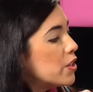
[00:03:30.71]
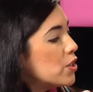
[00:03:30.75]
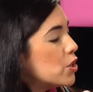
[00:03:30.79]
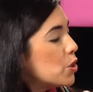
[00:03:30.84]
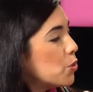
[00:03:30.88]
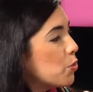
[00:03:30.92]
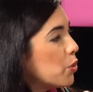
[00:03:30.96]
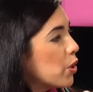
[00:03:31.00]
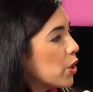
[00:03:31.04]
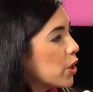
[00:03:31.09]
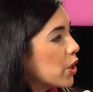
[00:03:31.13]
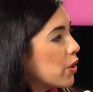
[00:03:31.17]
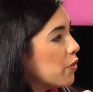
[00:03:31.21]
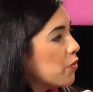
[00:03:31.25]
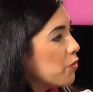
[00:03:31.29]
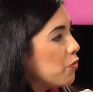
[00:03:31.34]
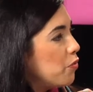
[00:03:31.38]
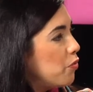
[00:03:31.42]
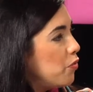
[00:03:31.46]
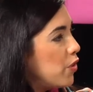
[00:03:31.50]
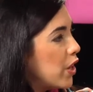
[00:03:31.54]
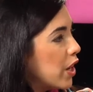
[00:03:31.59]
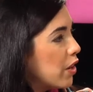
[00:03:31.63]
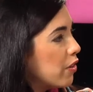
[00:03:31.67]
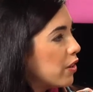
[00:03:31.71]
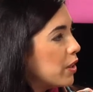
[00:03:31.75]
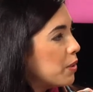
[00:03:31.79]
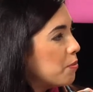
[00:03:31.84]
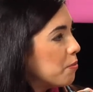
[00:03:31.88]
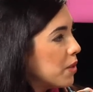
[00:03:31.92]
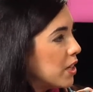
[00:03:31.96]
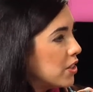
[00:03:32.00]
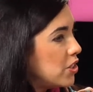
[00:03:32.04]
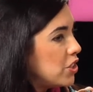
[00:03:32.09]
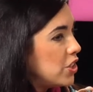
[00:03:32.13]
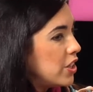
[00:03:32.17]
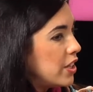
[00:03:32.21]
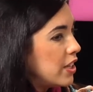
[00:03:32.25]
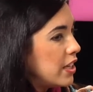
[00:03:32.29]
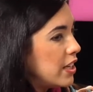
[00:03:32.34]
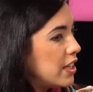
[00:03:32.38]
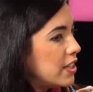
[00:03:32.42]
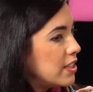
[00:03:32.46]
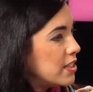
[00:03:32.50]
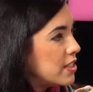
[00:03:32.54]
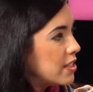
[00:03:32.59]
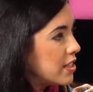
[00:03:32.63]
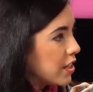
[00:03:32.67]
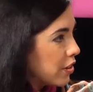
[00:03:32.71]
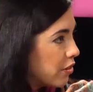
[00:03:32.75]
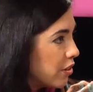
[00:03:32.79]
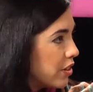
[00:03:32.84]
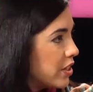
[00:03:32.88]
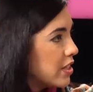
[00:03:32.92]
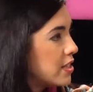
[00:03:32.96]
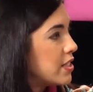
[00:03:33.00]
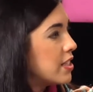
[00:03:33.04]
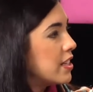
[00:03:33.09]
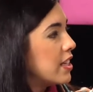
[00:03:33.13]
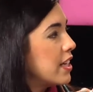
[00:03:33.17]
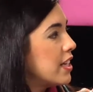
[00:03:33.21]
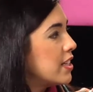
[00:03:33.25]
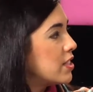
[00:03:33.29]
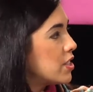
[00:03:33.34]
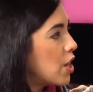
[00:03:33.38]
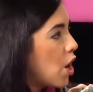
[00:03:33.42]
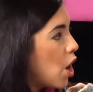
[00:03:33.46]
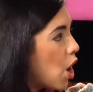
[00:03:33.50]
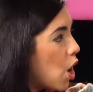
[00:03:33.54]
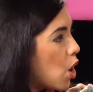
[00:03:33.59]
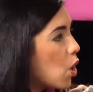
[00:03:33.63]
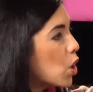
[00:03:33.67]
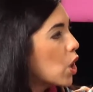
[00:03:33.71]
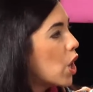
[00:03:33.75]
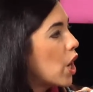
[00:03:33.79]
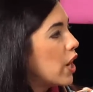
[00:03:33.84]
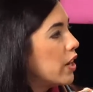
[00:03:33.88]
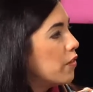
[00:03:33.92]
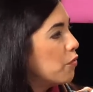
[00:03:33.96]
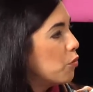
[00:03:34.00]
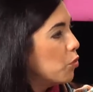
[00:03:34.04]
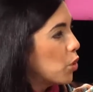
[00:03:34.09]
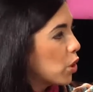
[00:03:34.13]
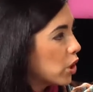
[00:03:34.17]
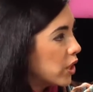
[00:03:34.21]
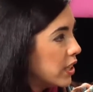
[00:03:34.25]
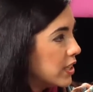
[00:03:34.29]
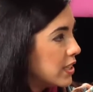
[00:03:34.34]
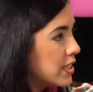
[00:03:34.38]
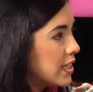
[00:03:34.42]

to work very much in synchronicity. It's all kind of working